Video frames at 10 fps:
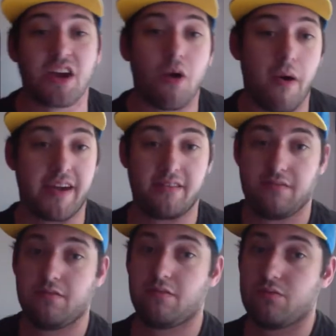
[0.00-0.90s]
going.
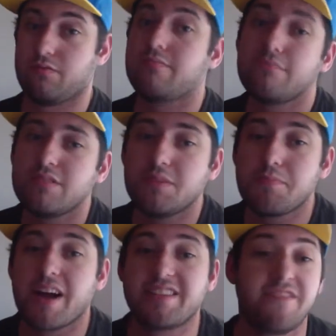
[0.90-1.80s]
It's
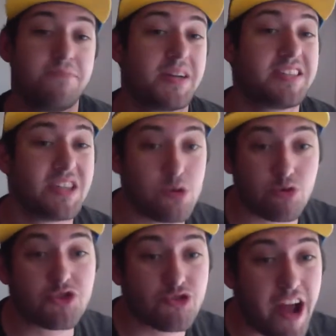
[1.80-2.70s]
impressive, but it's a
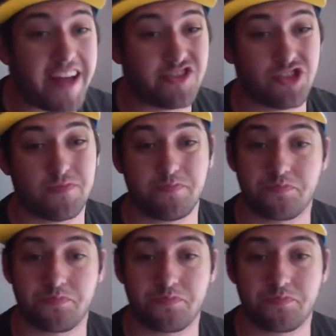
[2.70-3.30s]
huge stretch.